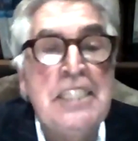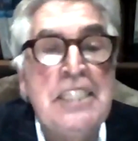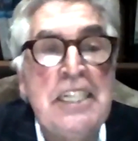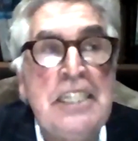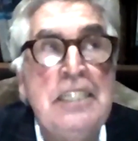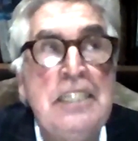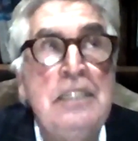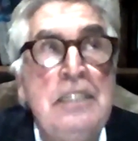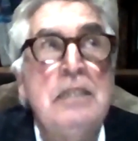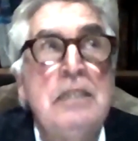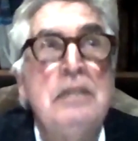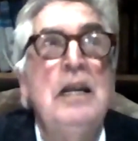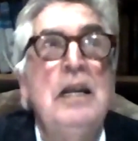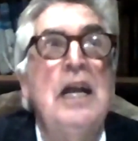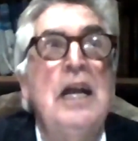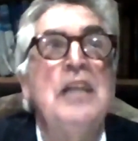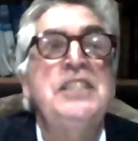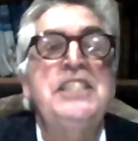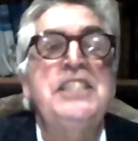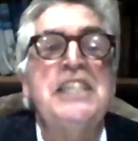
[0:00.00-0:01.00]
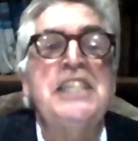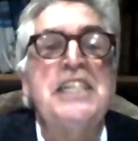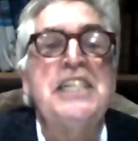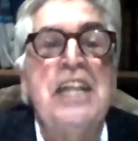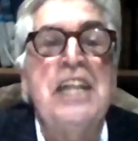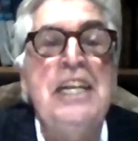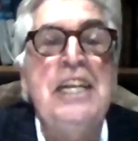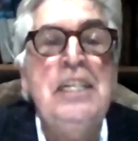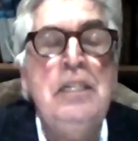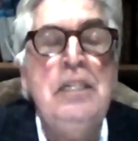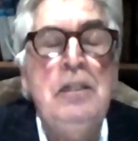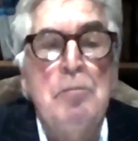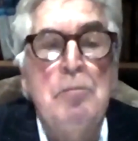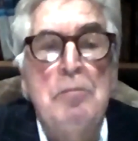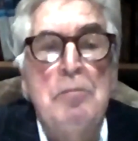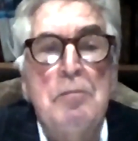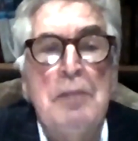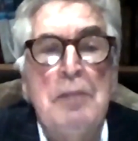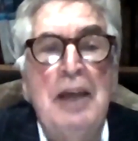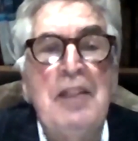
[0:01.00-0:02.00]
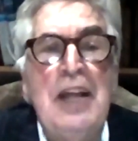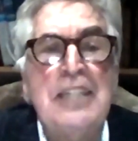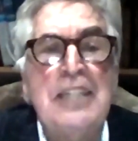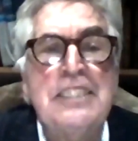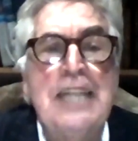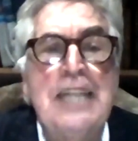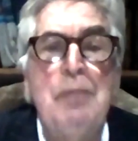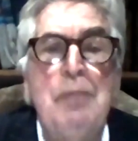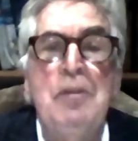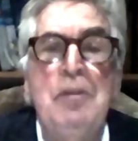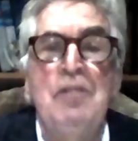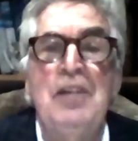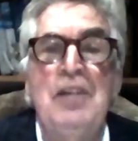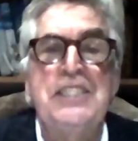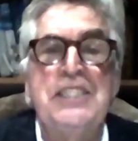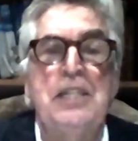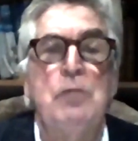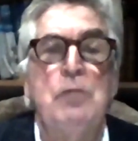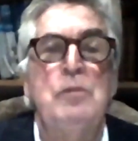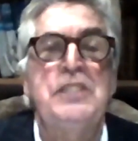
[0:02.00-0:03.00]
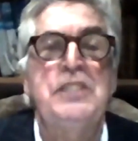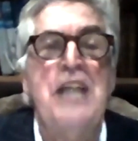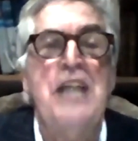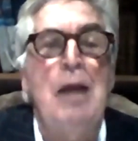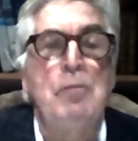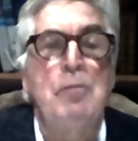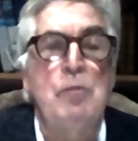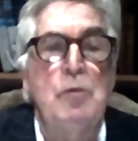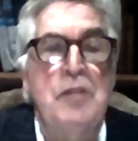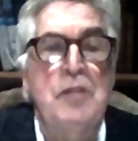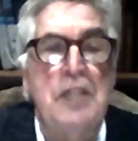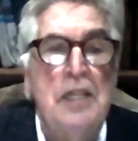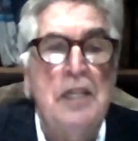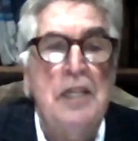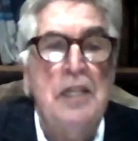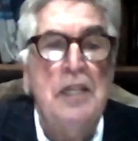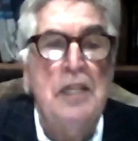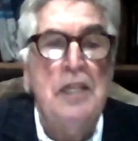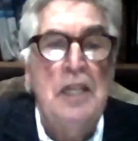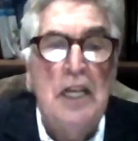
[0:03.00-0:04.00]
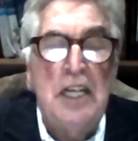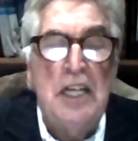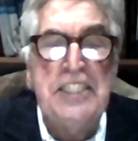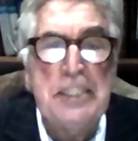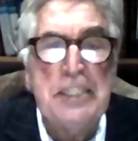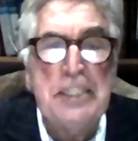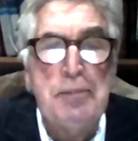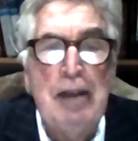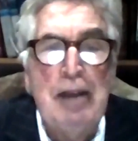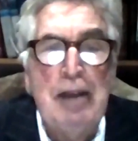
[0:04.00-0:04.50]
In 1916, by that time the vessel was armed with a